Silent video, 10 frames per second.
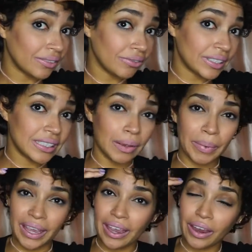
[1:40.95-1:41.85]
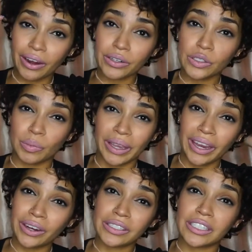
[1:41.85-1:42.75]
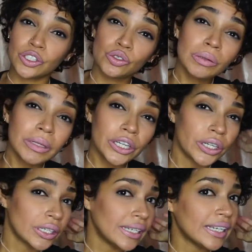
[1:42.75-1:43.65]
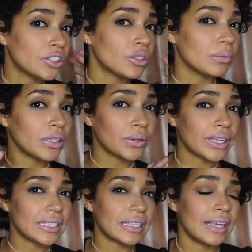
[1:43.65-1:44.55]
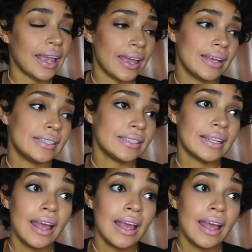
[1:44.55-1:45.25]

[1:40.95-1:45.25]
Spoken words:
fixing my hair, so my hair is extremely curly, extremely crazy, and